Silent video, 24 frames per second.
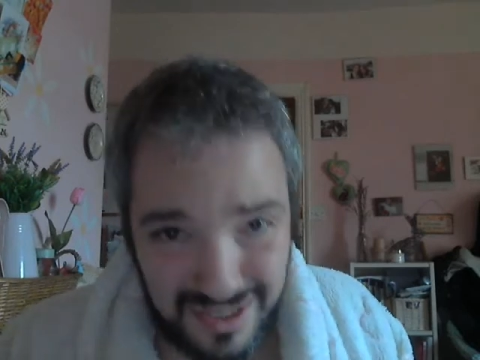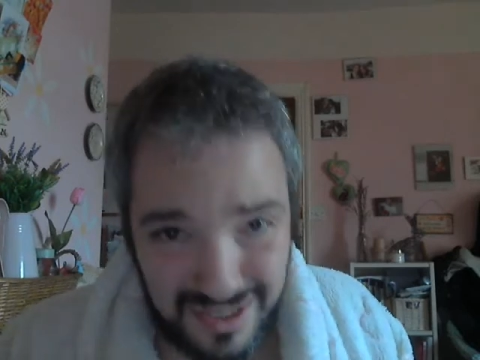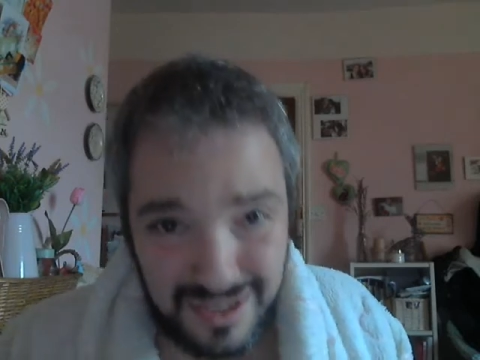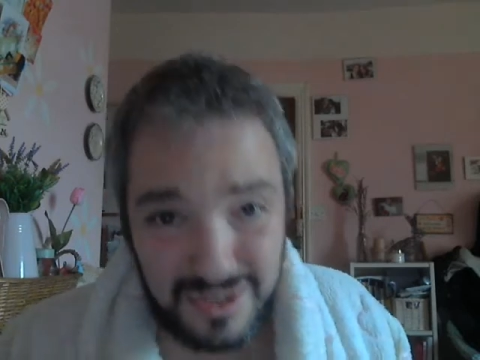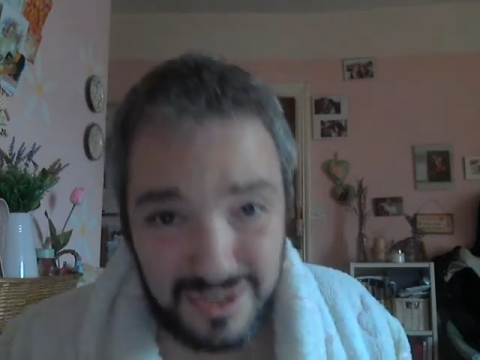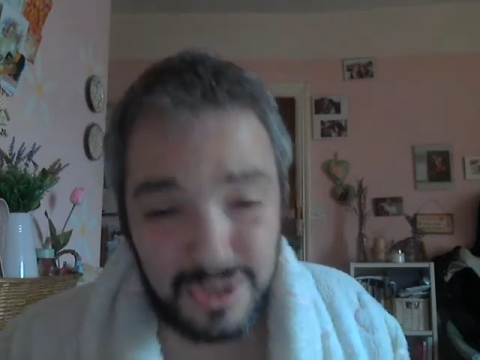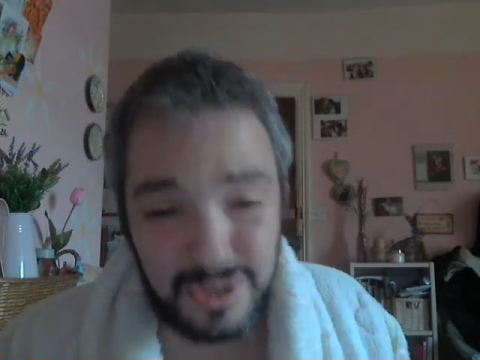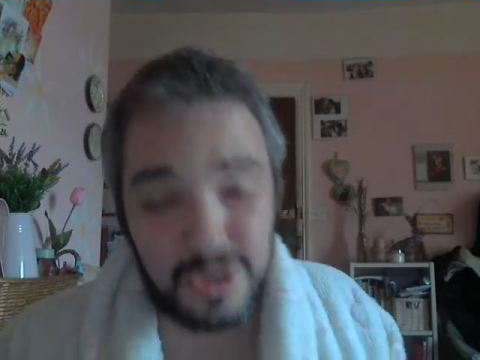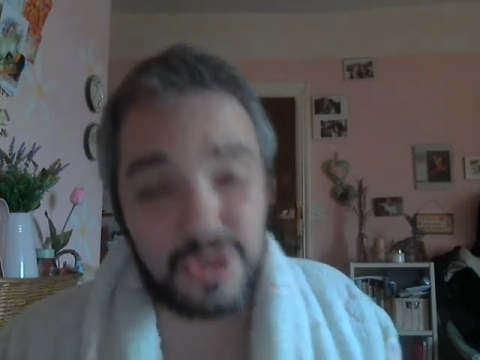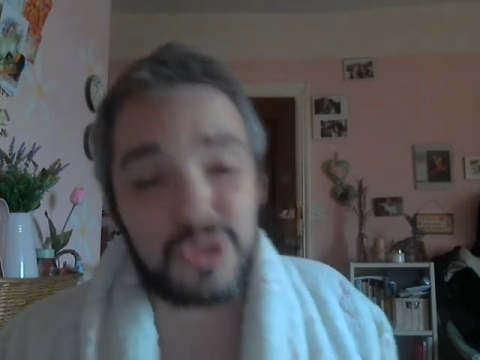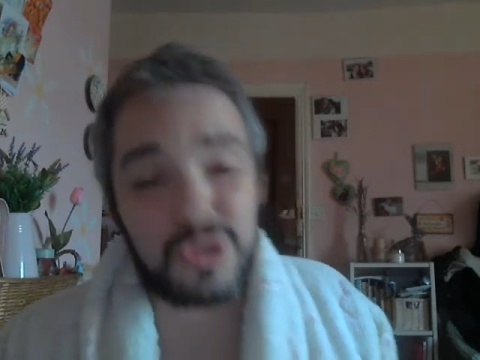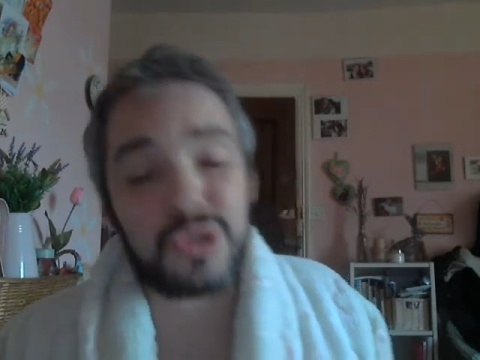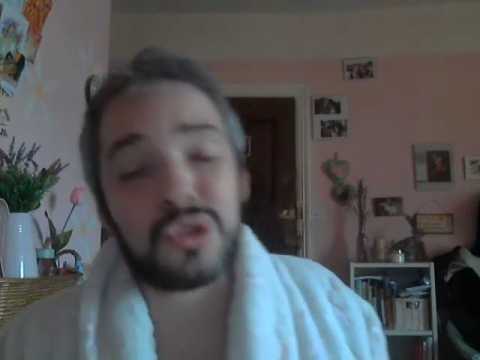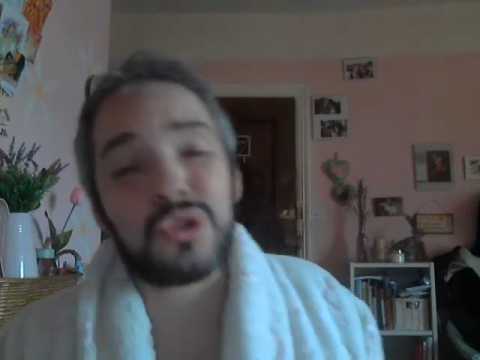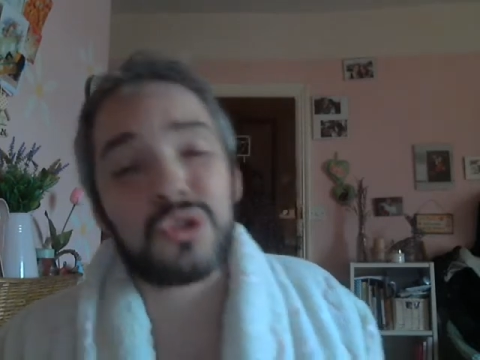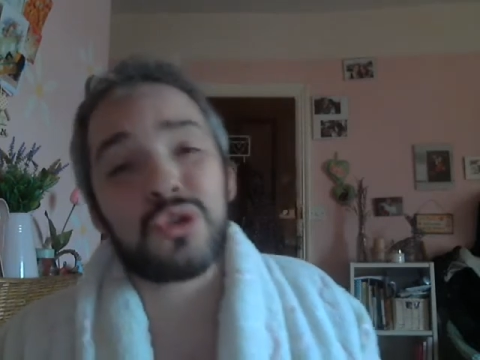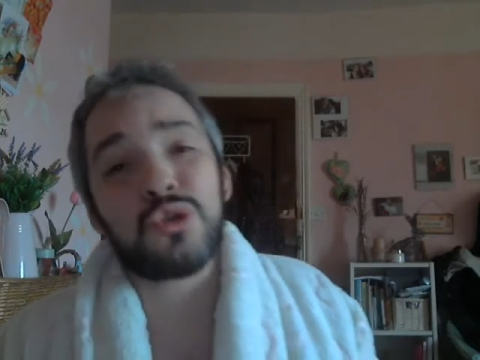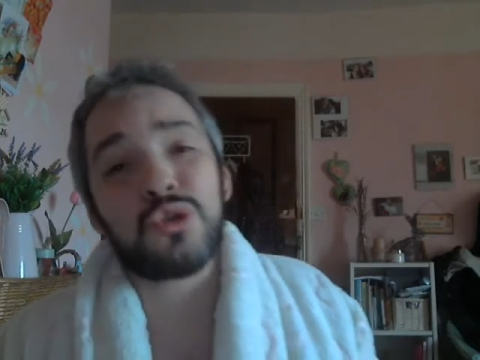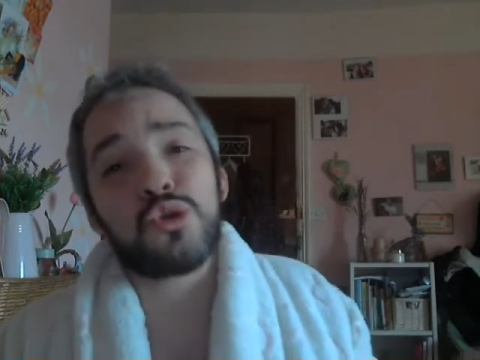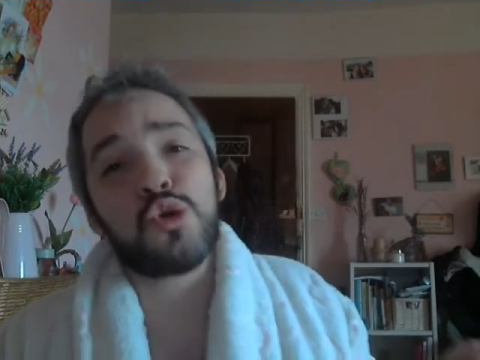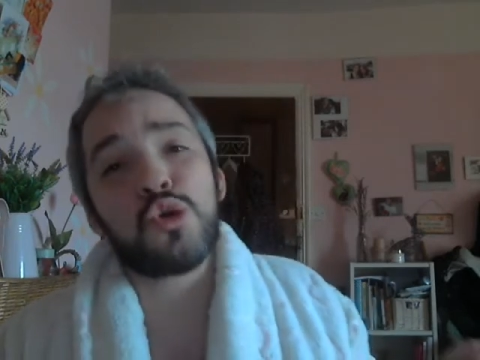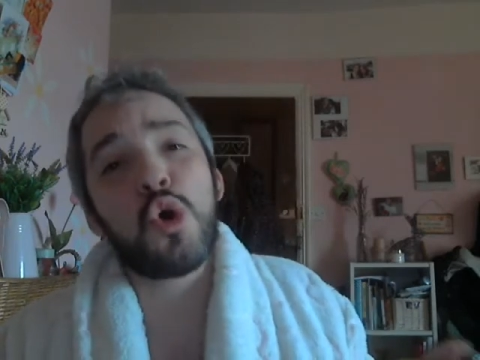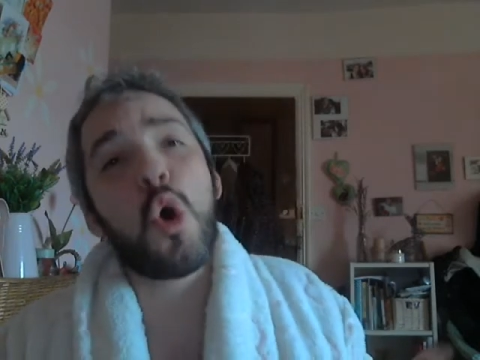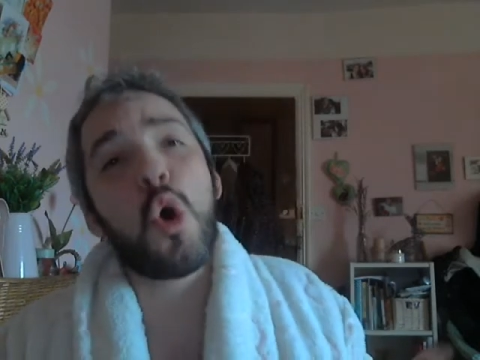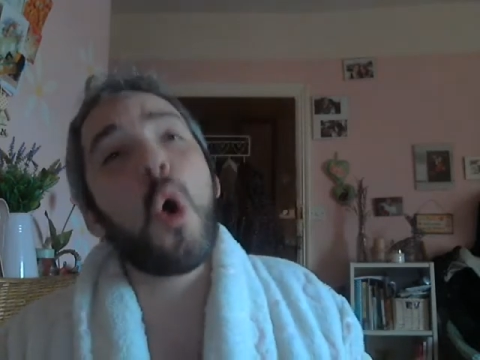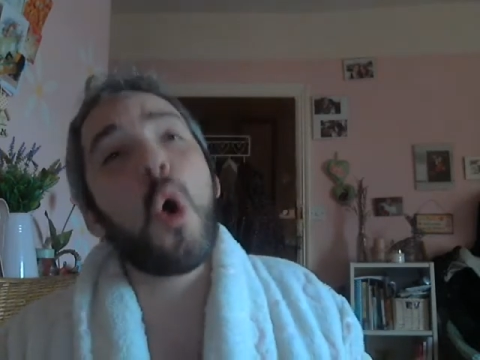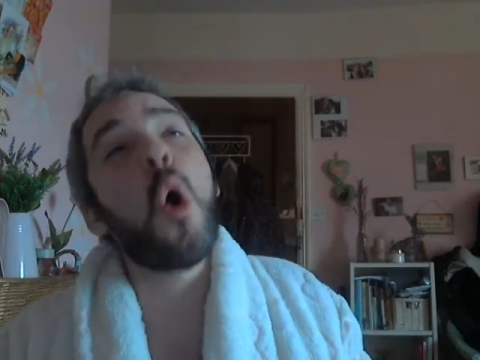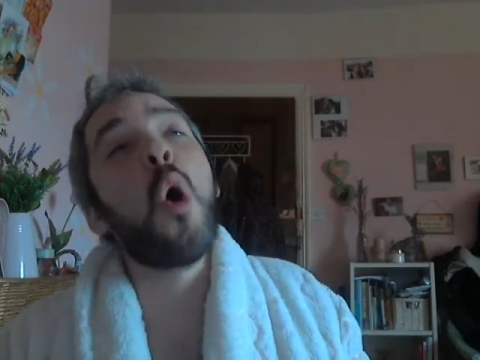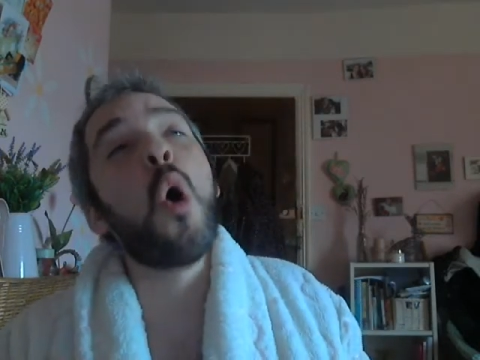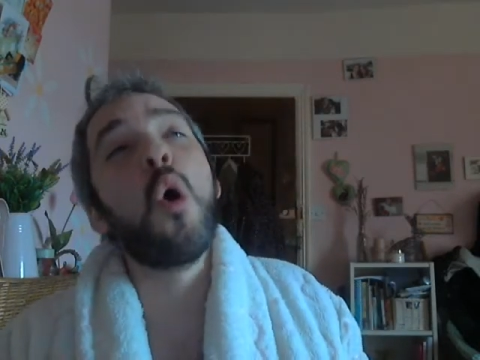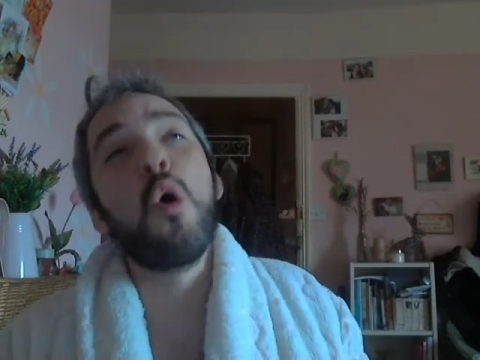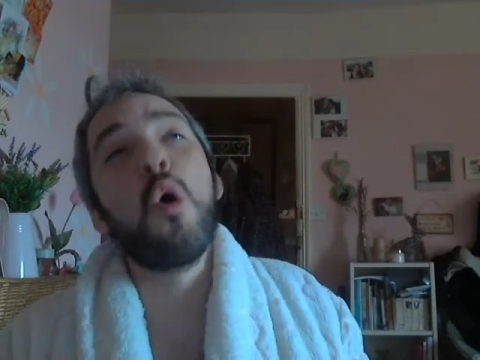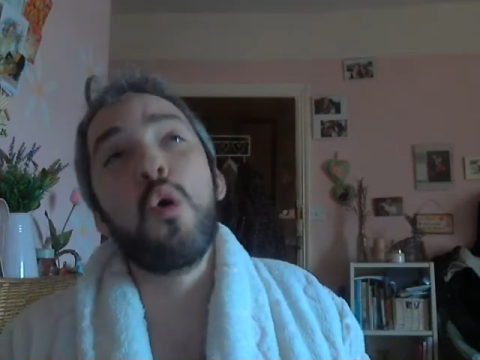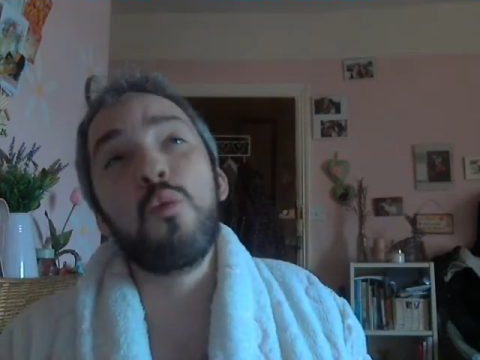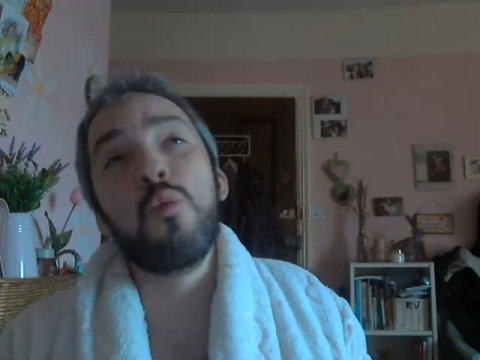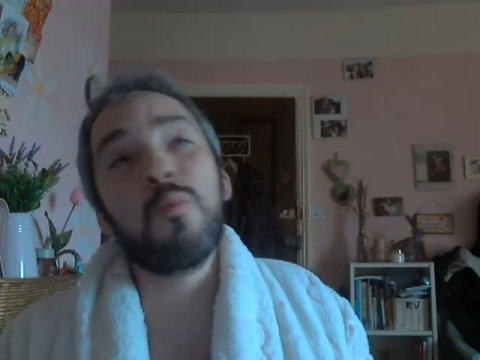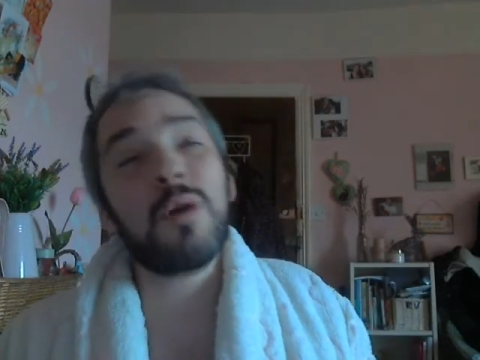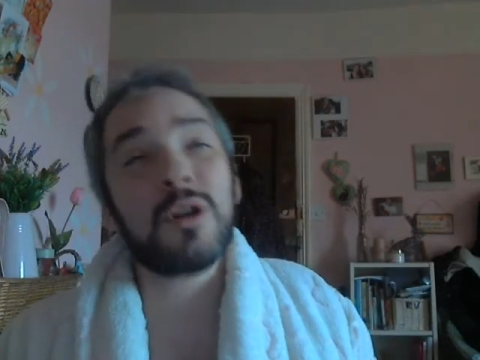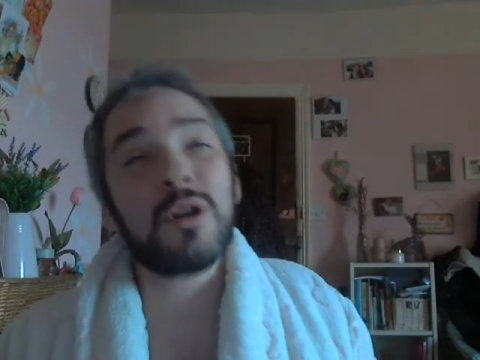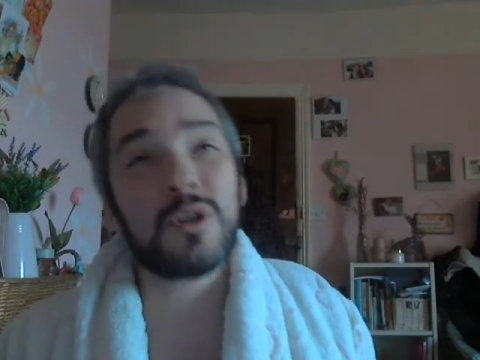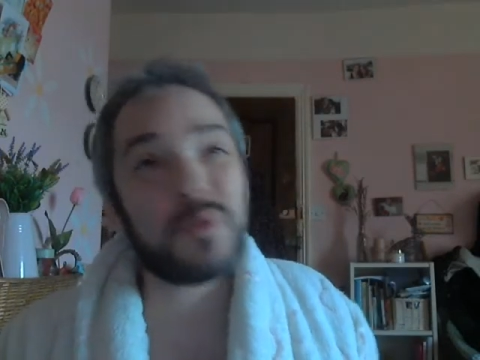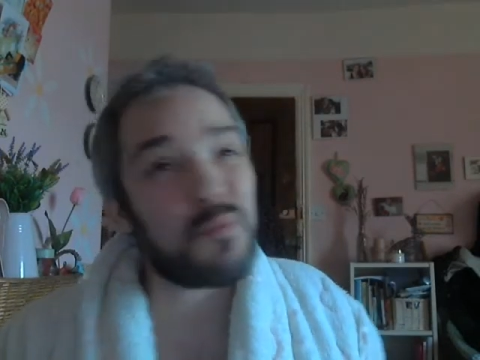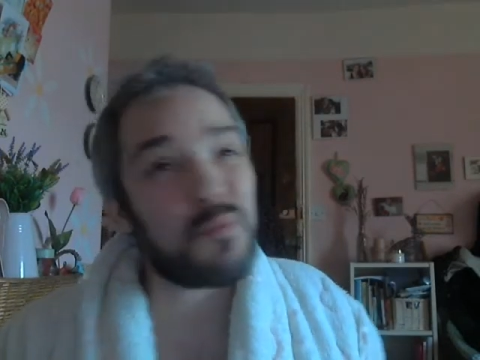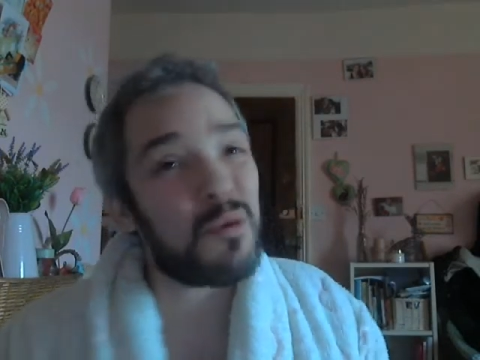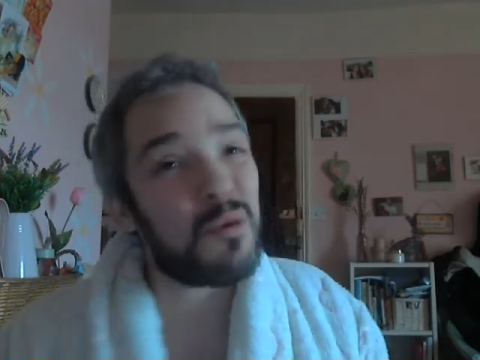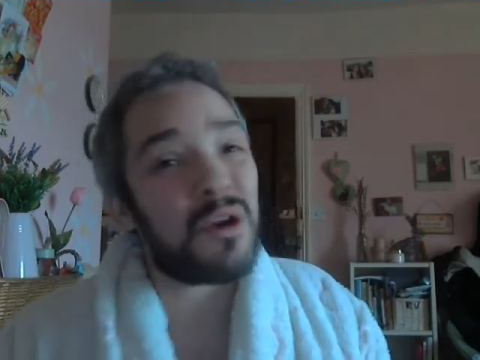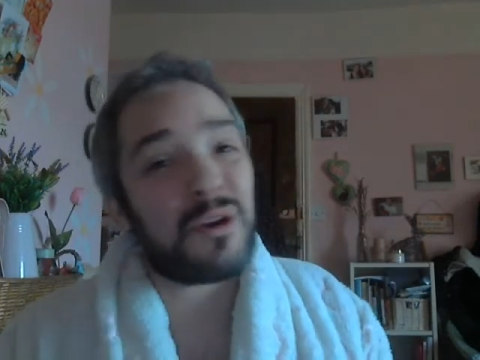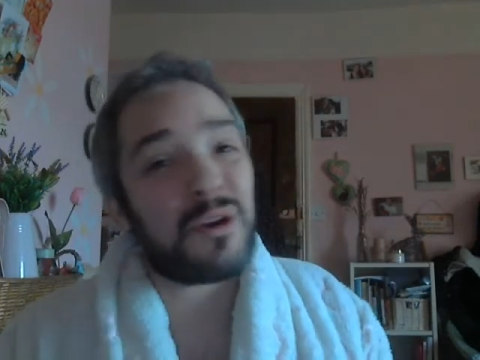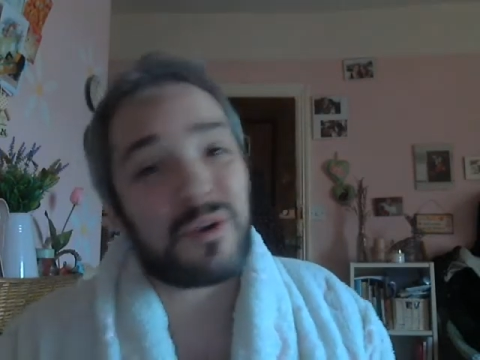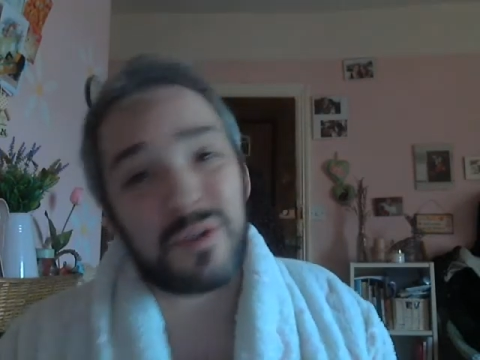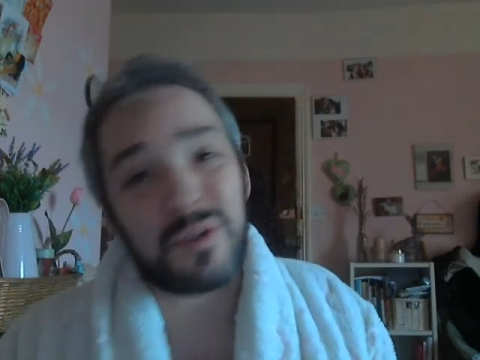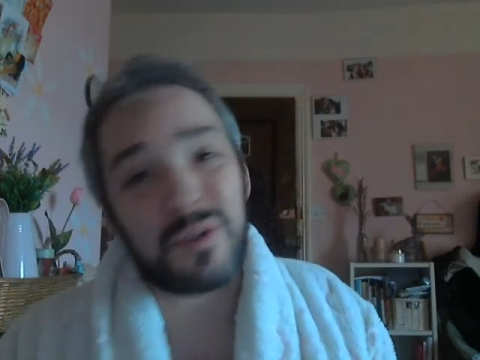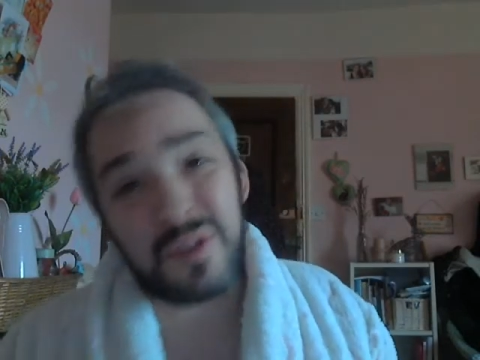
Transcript: It is so much better